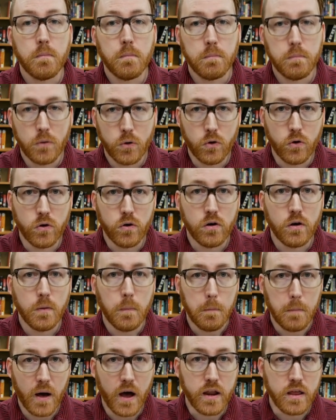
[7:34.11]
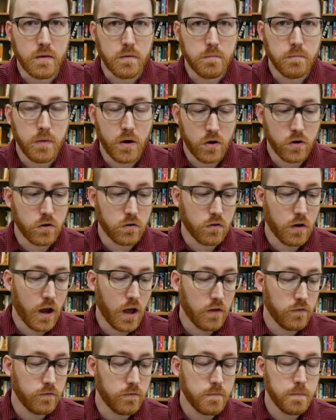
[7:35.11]
per body
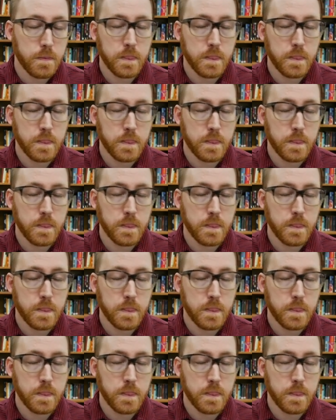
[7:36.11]
paragraph.